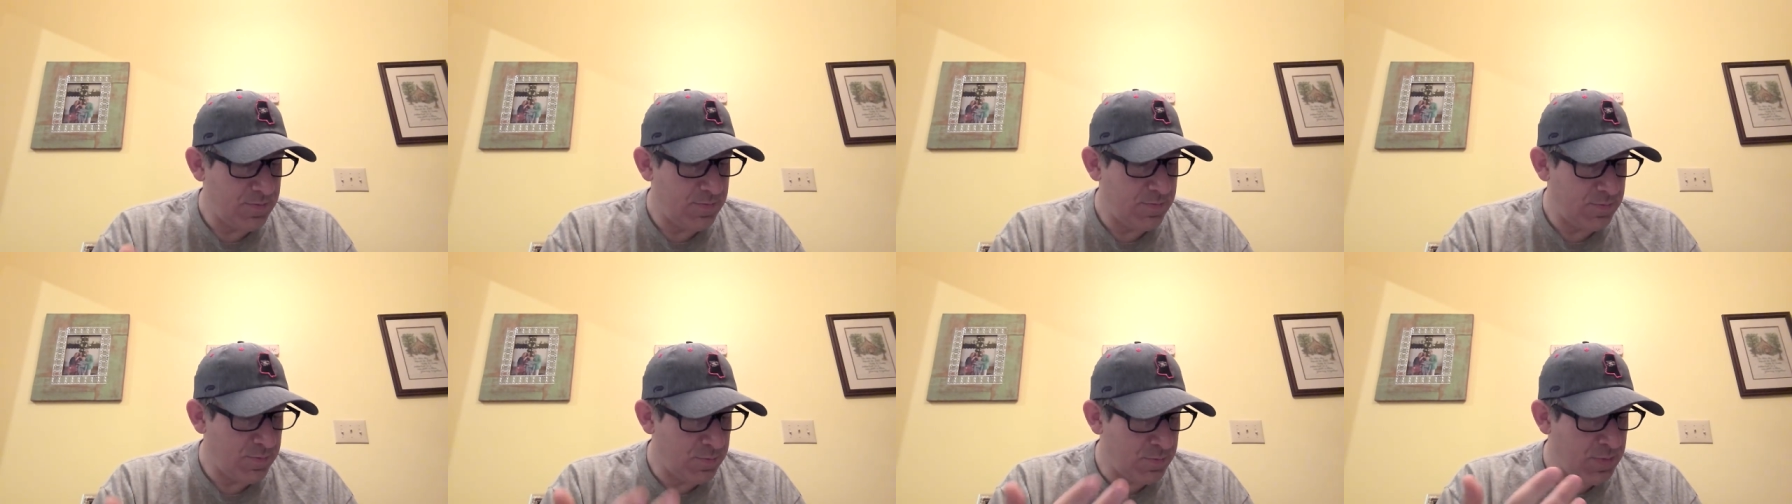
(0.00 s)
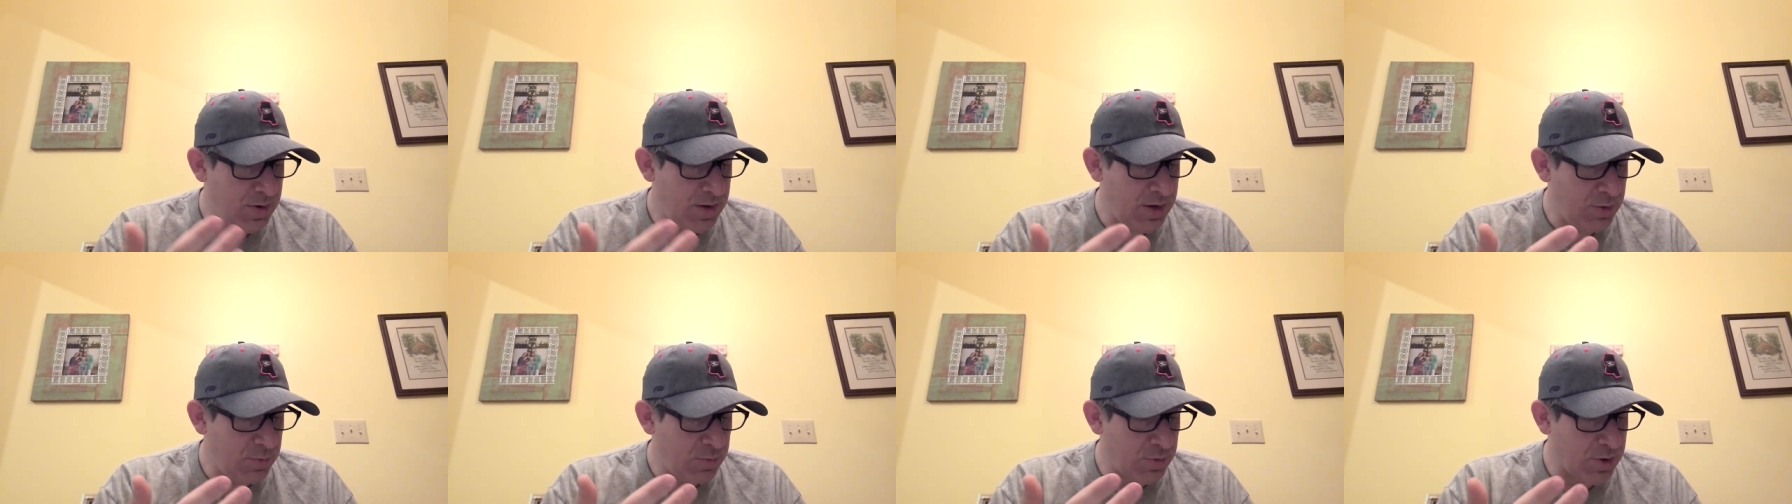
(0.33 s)
For
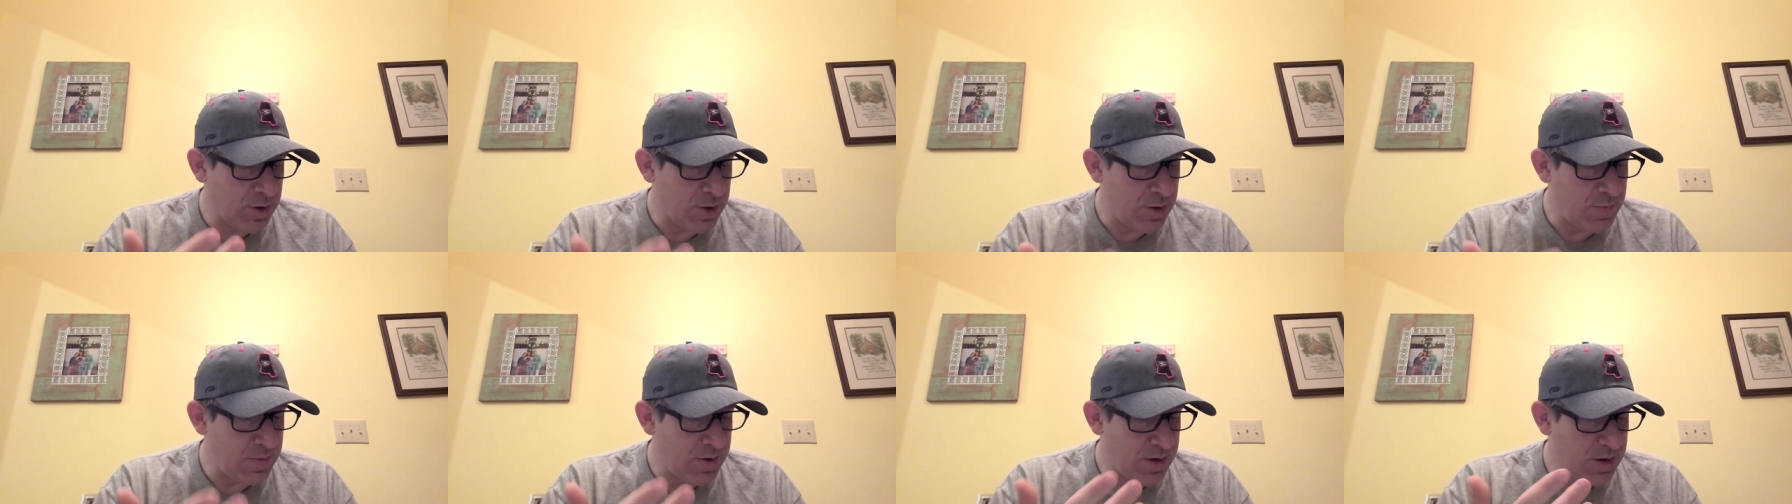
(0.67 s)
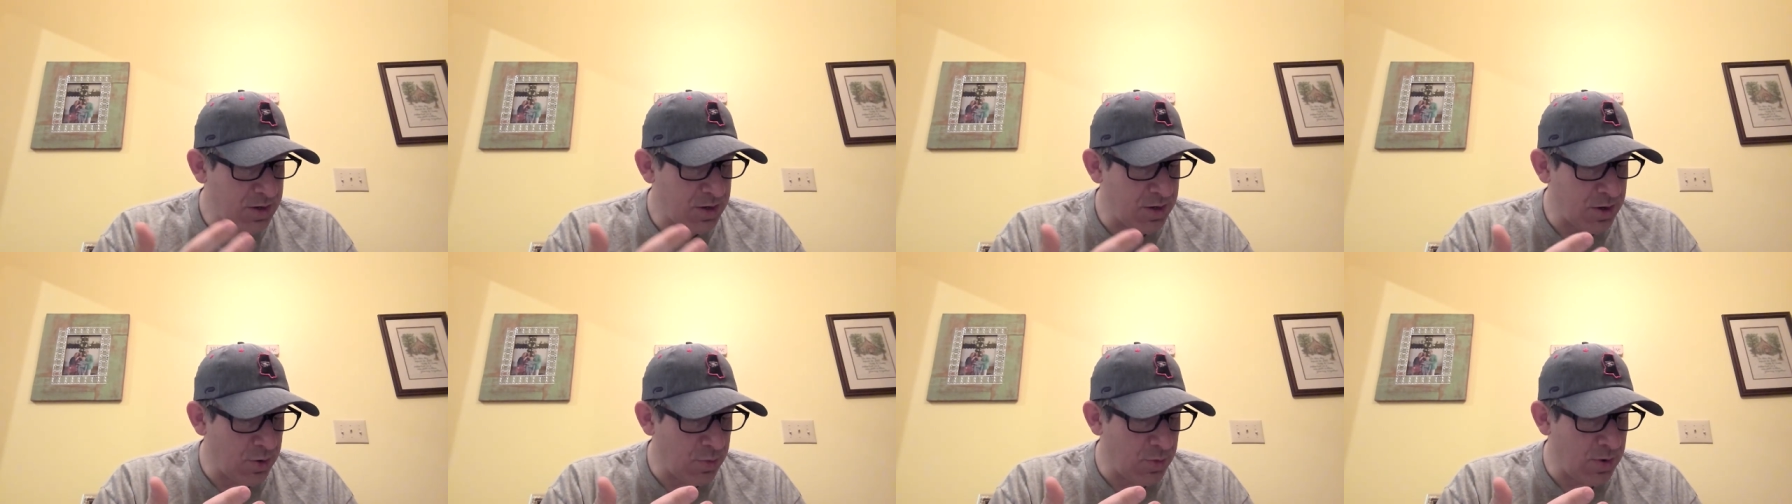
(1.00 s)
many were coming
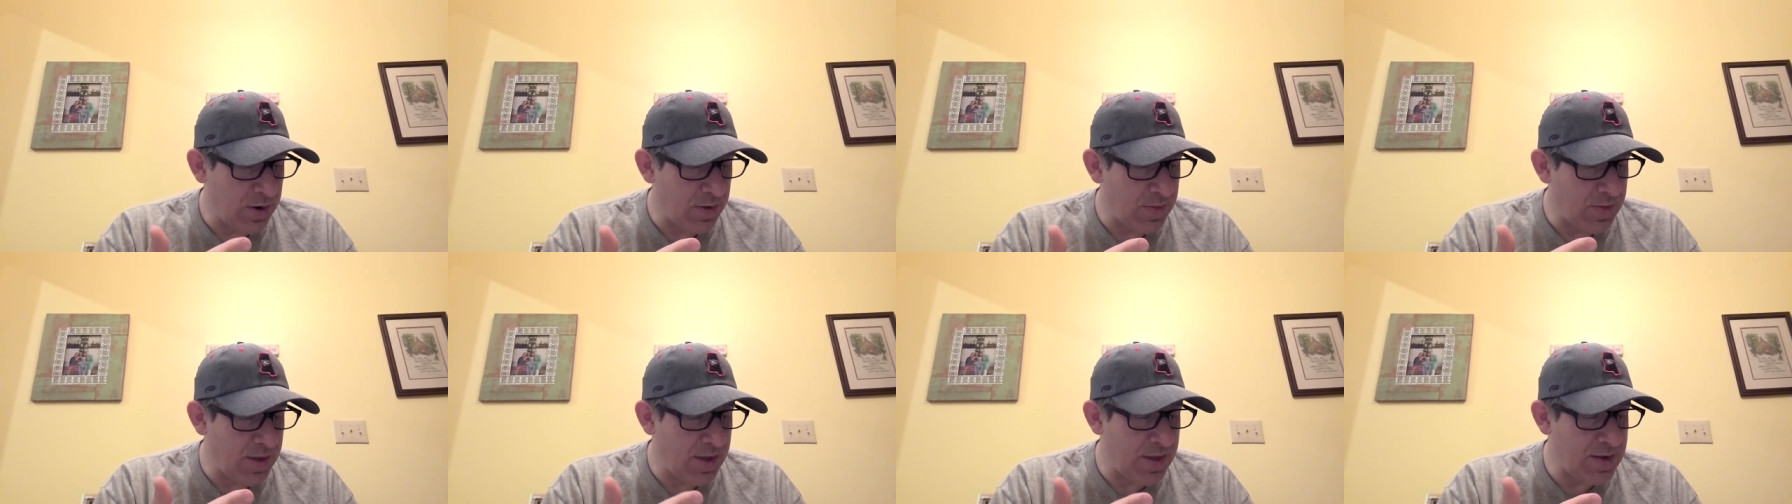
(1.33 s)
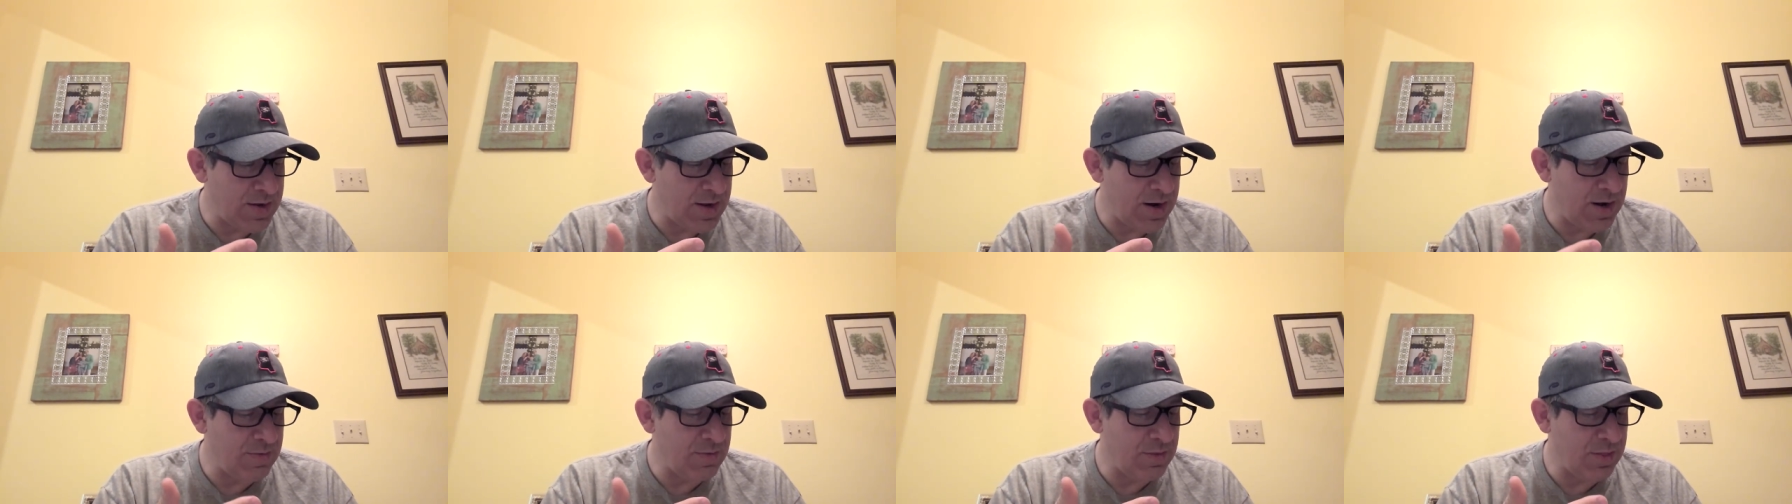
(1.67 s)
and going, and they had
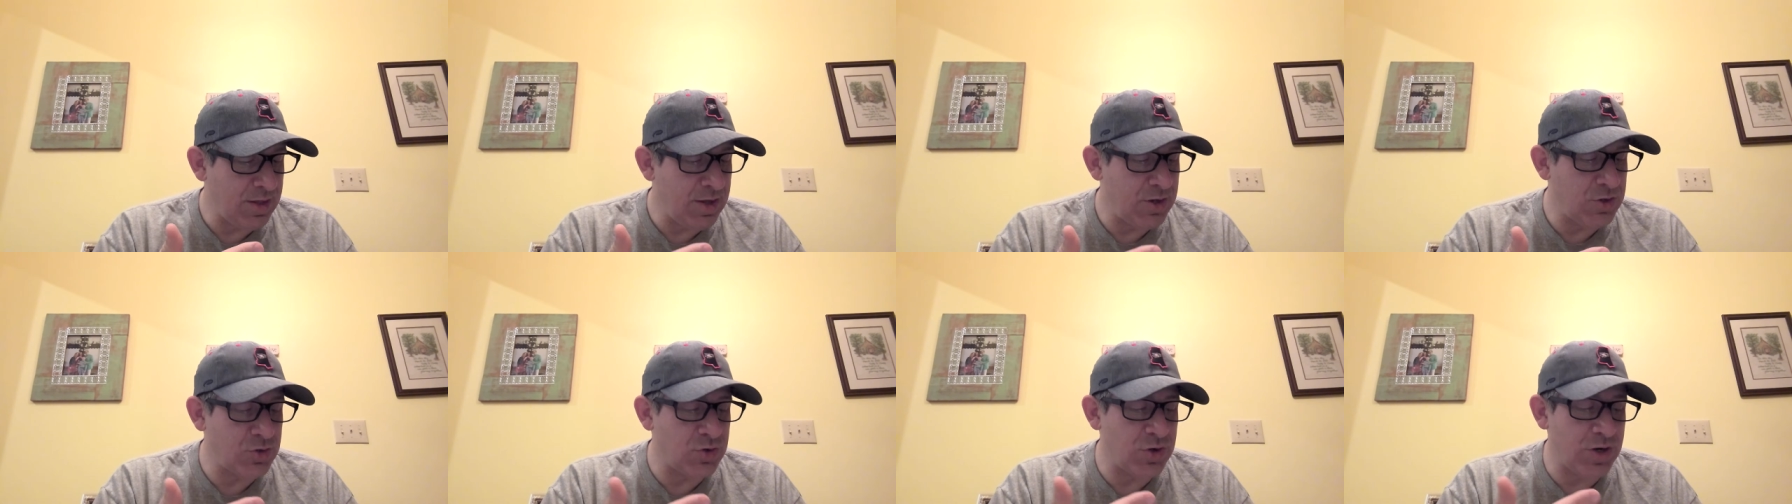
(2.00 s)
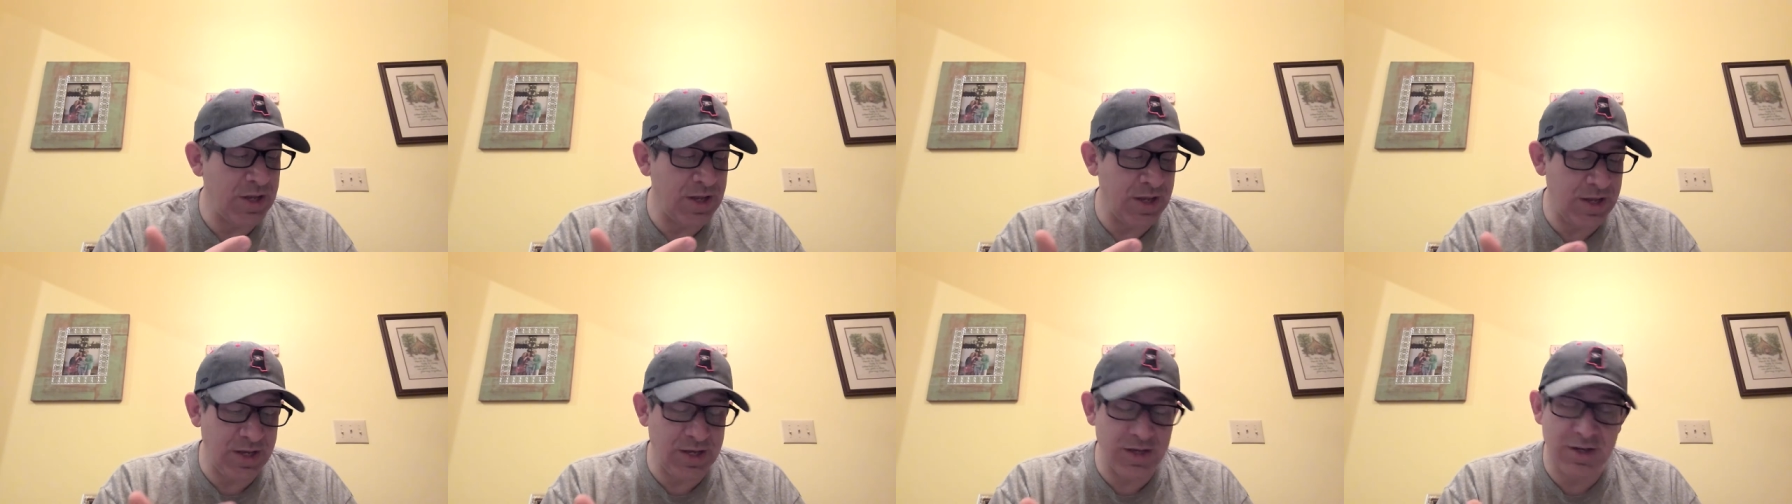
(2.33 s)
not even leisure to
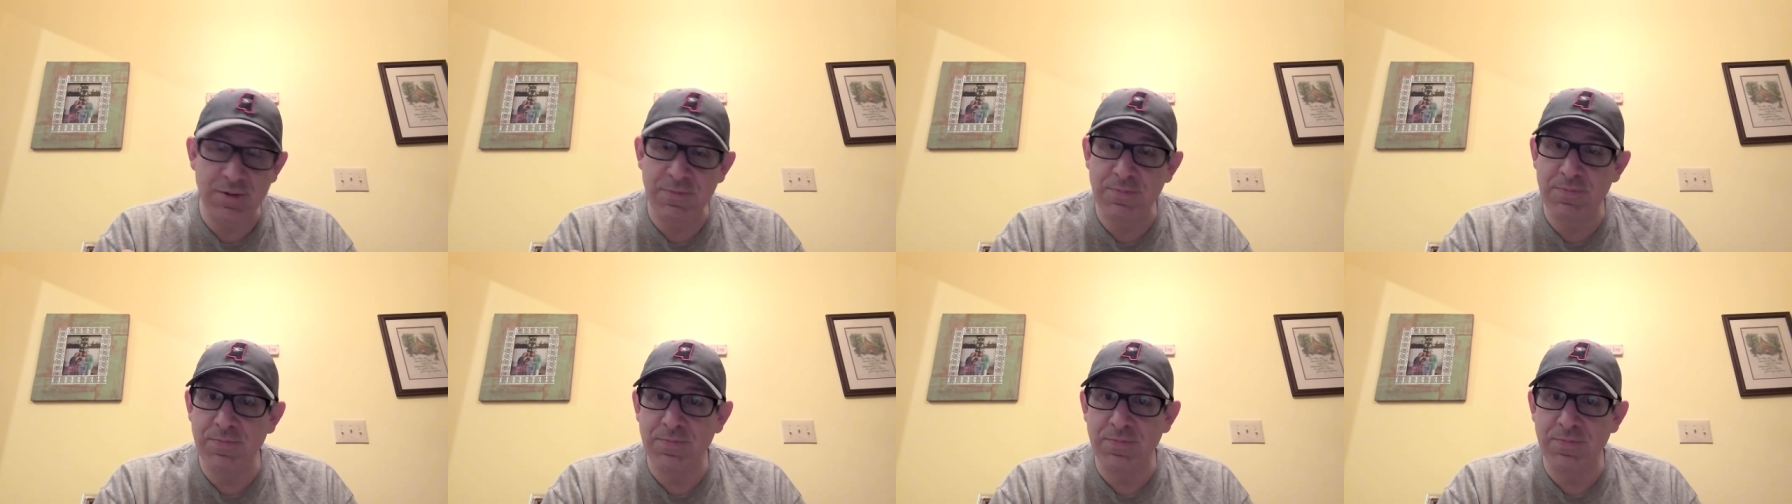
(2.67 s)
eat.